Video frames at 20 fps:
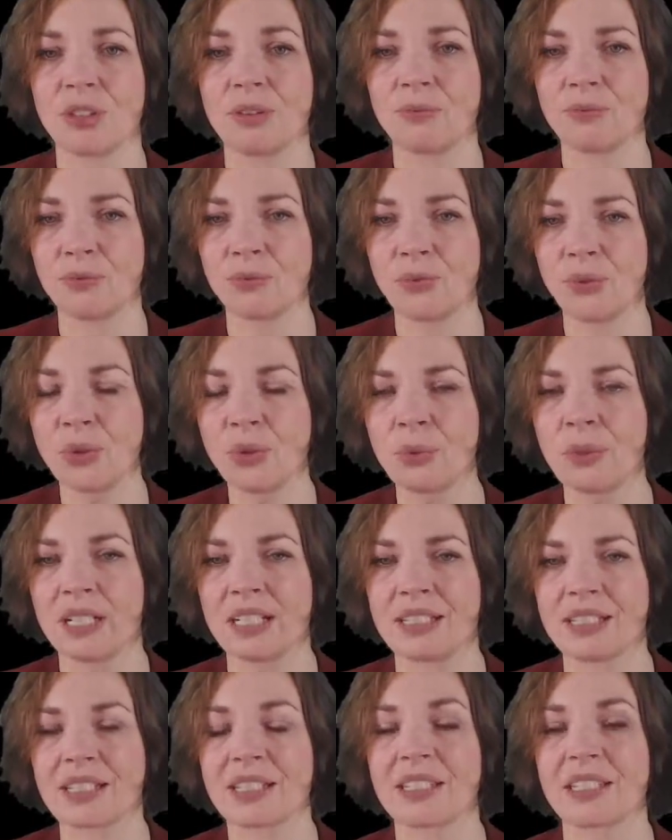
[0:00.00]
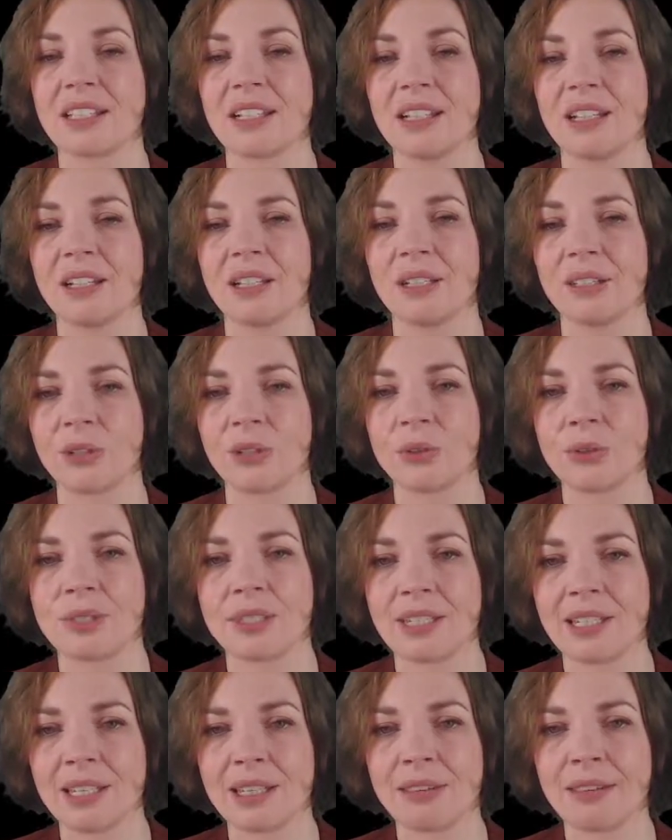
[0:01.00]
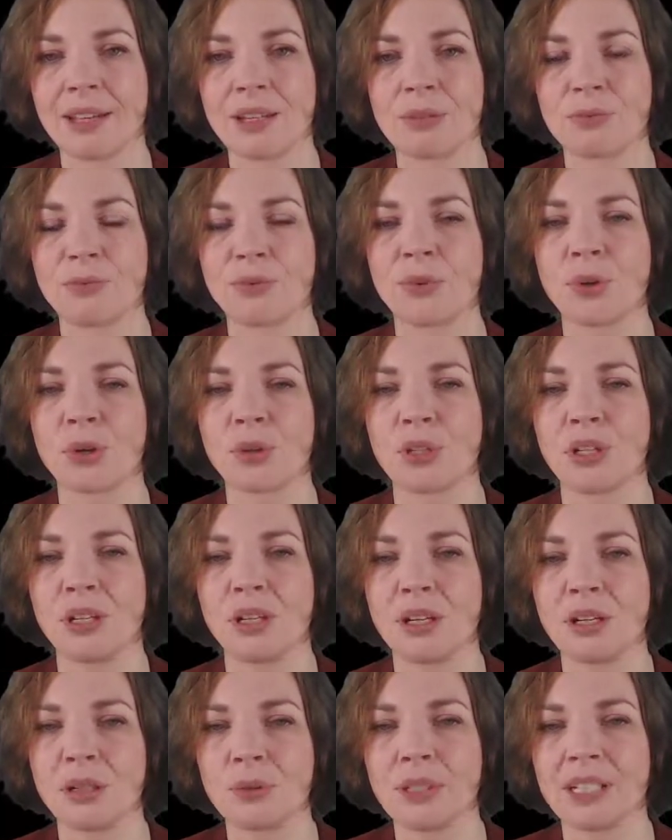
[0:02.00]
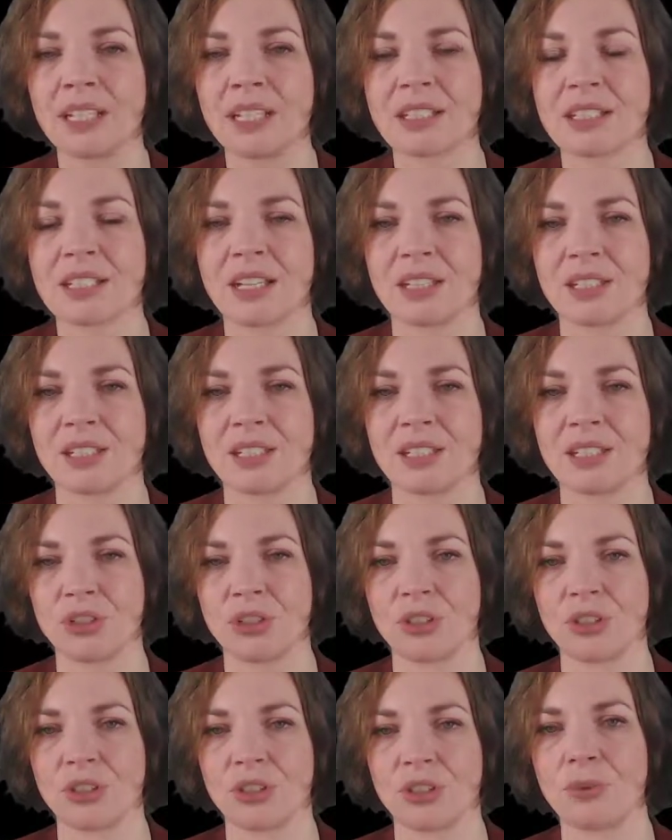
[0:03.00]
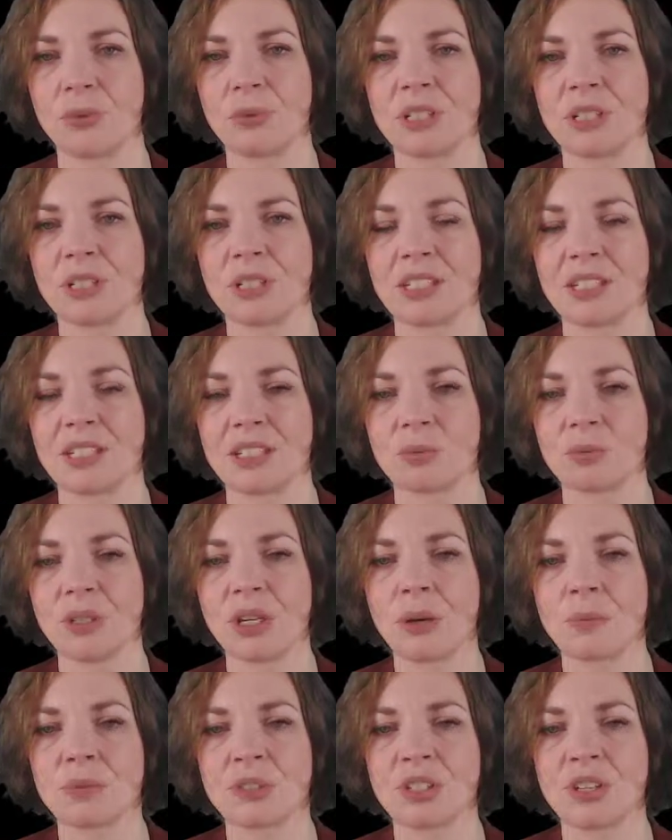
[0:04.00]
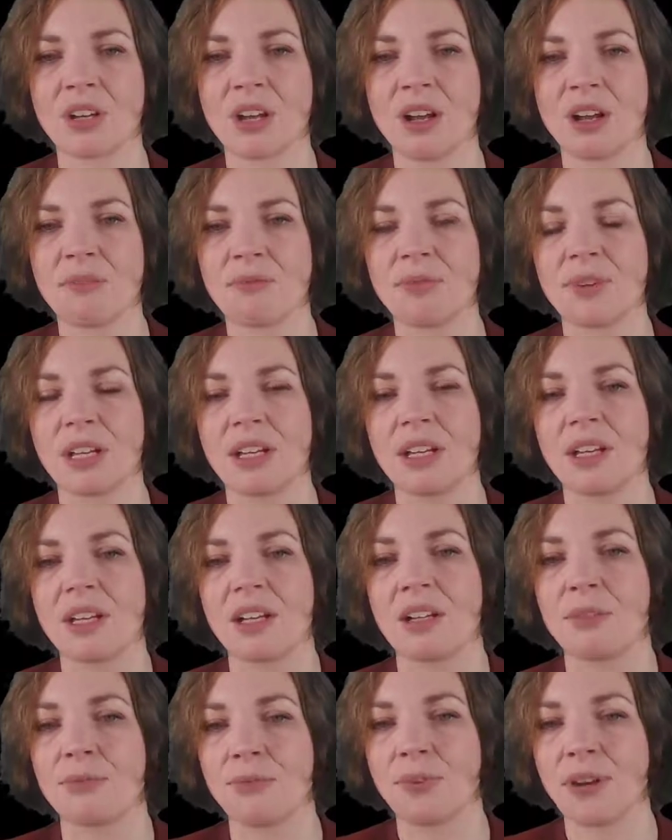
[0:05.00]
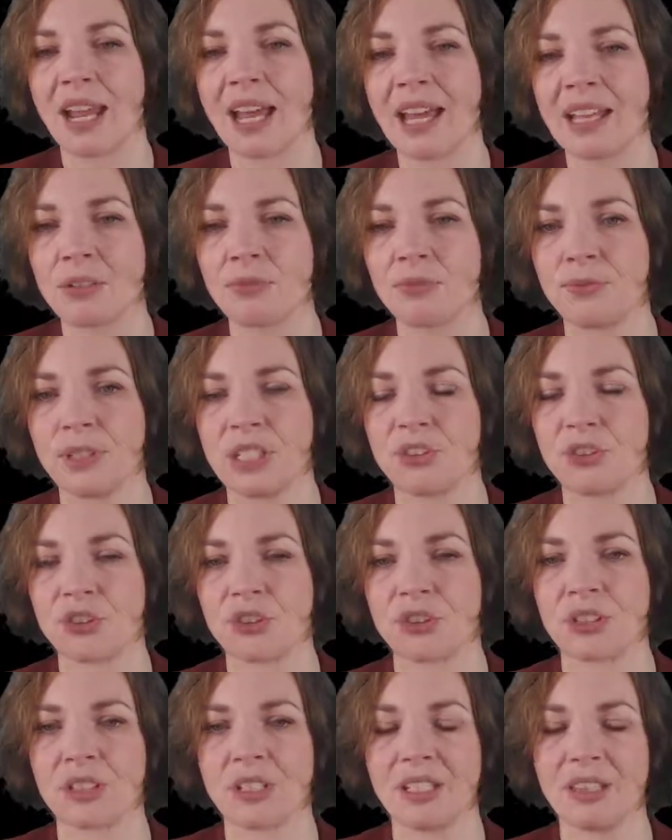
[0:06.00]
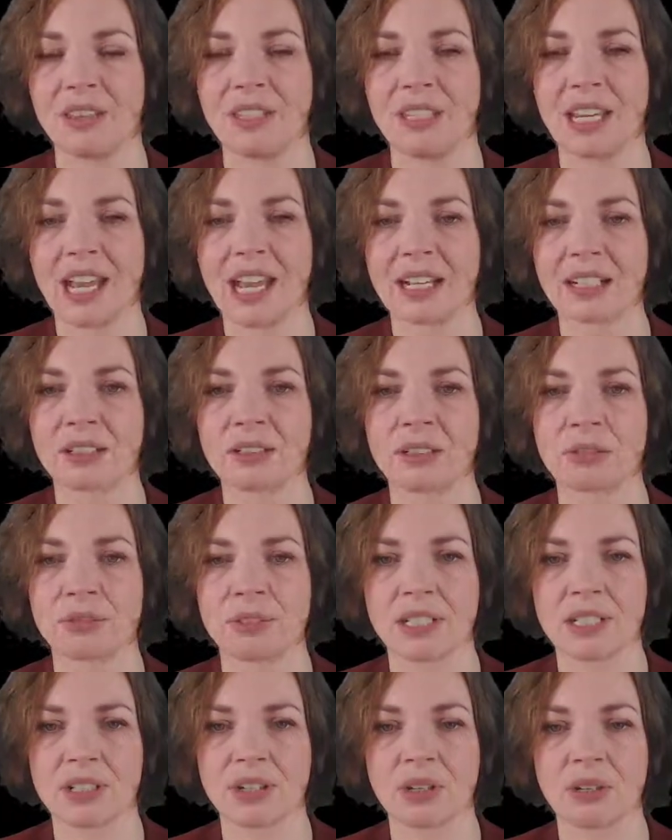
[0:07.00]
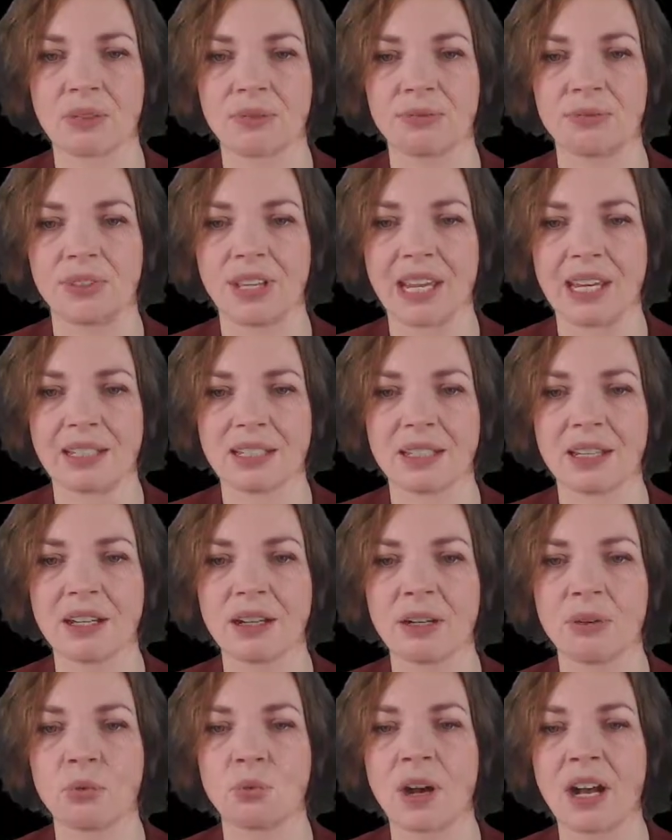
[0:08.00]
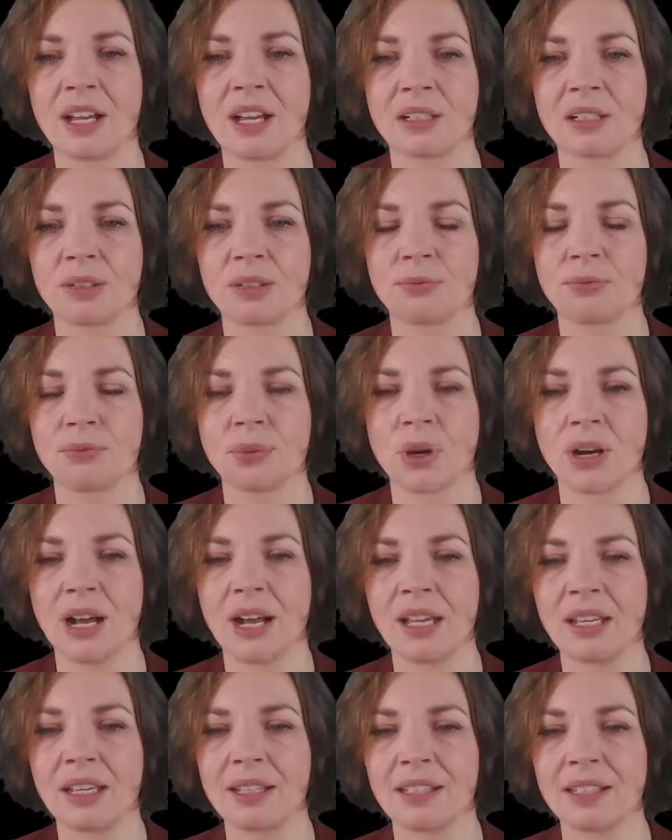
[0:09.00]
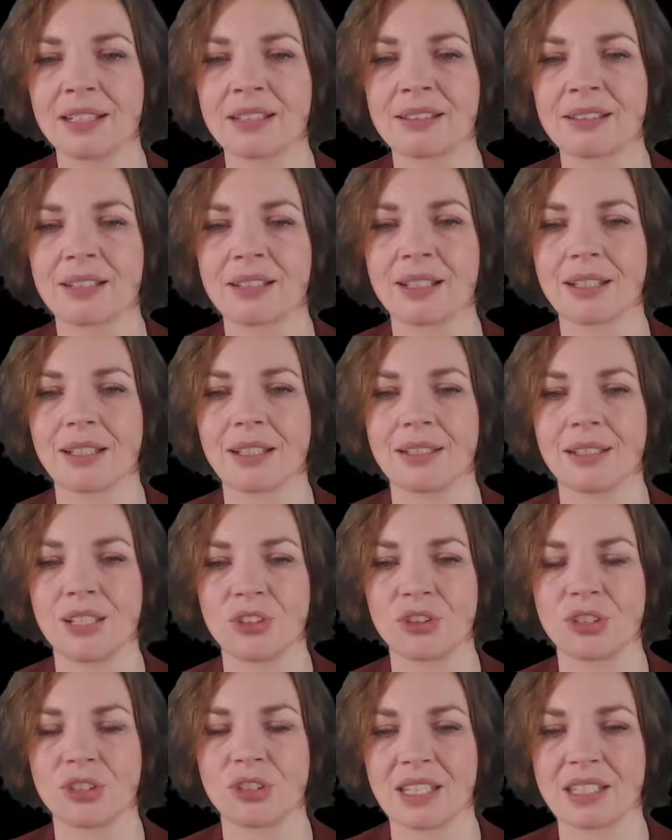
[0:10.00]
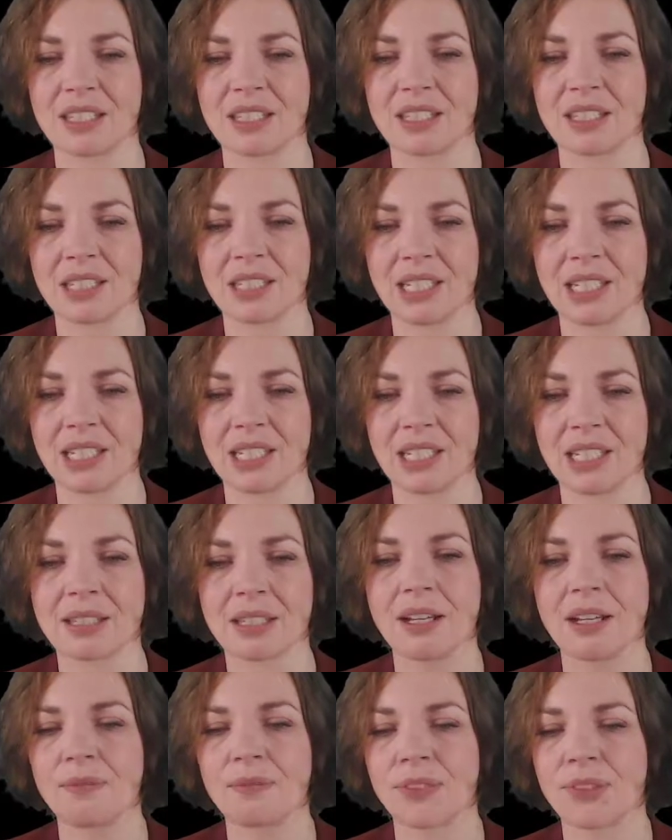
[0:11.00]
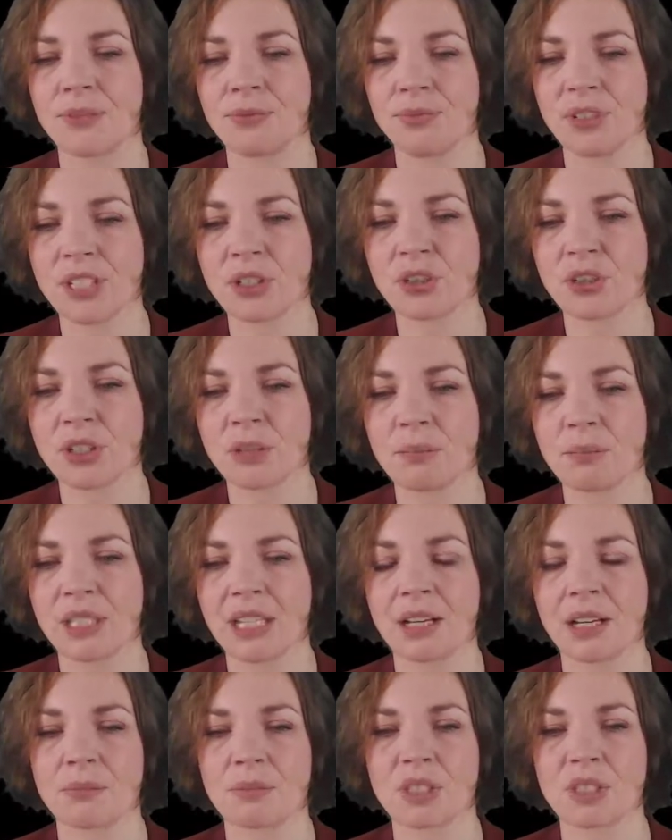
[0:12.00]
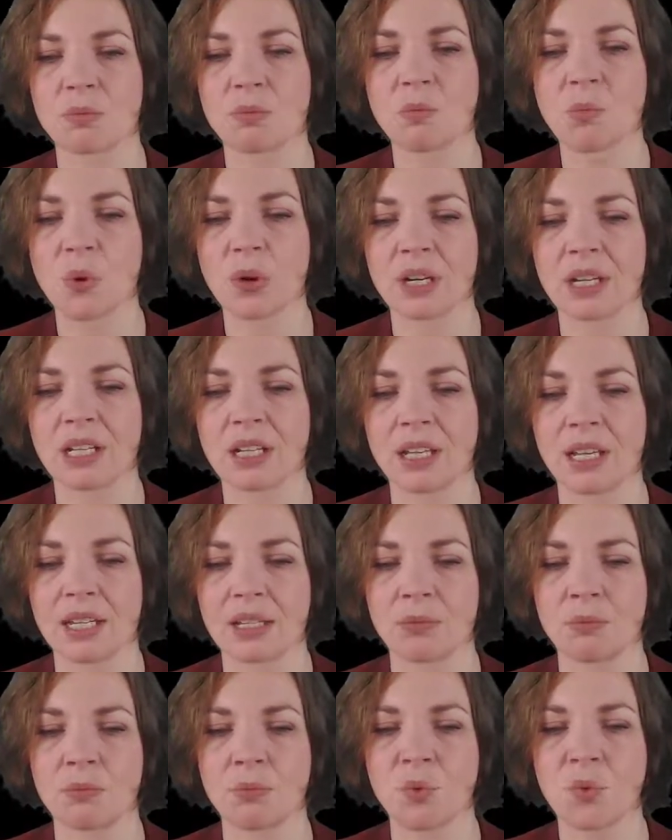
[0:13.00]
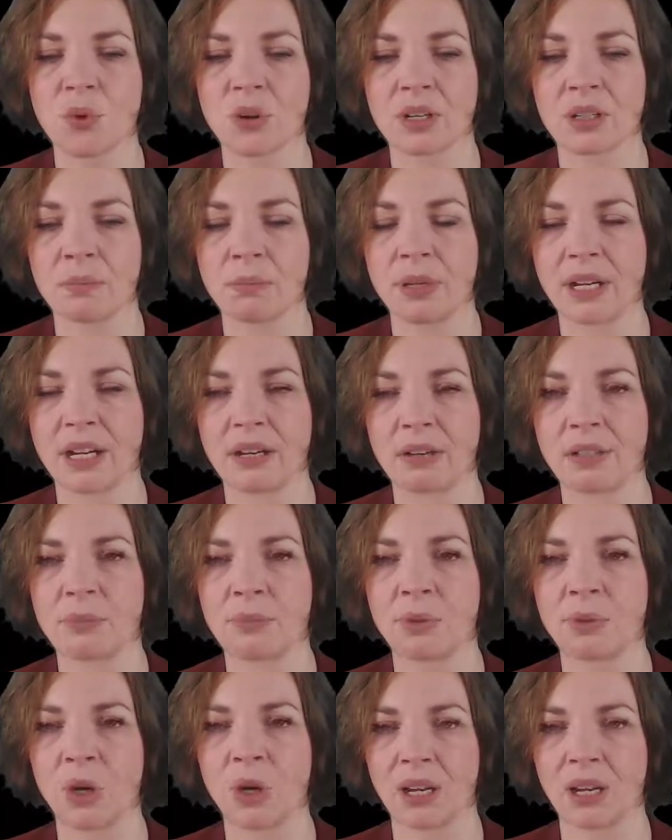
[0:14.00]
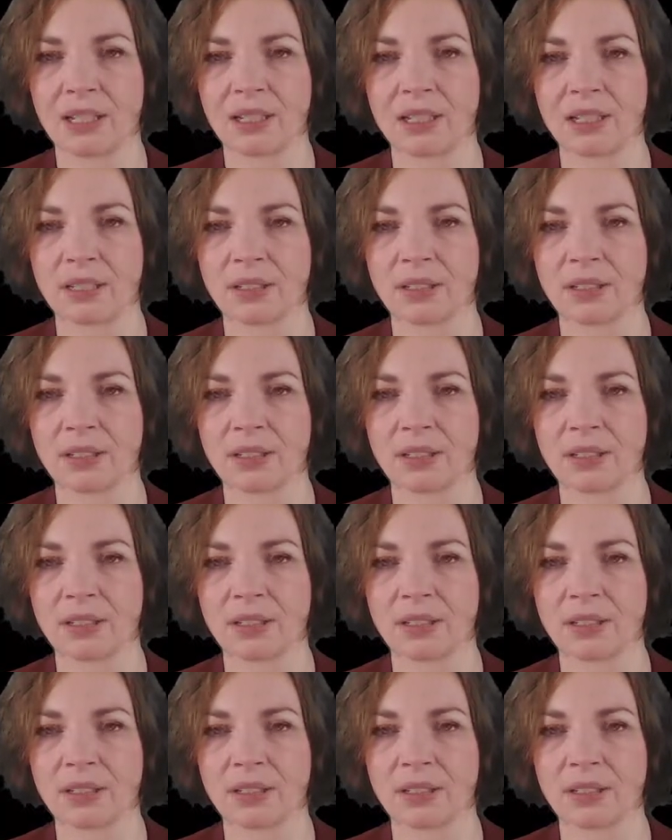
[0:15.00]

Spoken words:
fluence. You see that for low excitation fluences, we observe a flat feature in the angle resolved data, while for higher excitation densities, the feature becomes more and more parabolic.